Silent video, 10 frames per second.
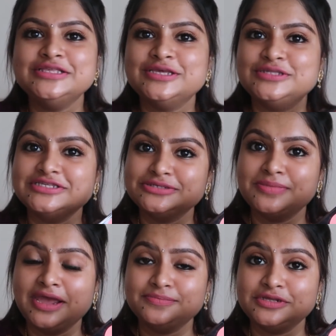So this is
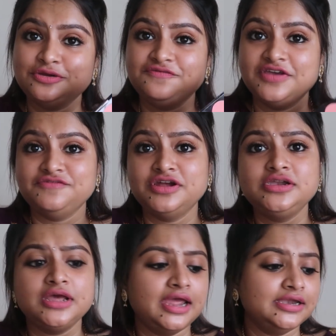my absolute
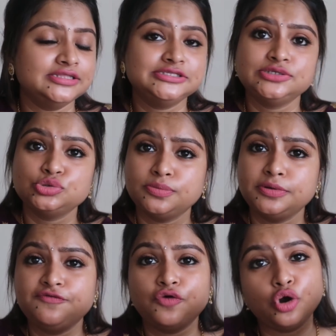favorite and it's
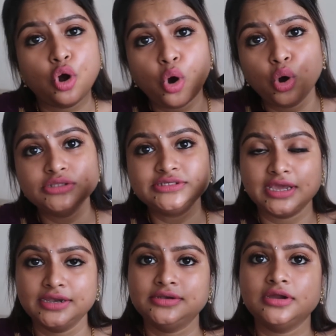suitable for all
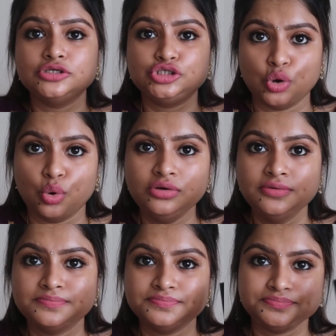skin
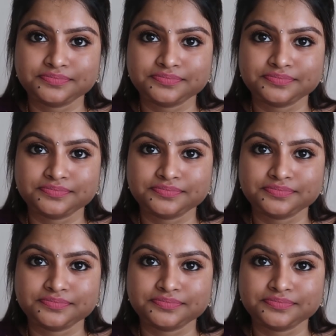tone.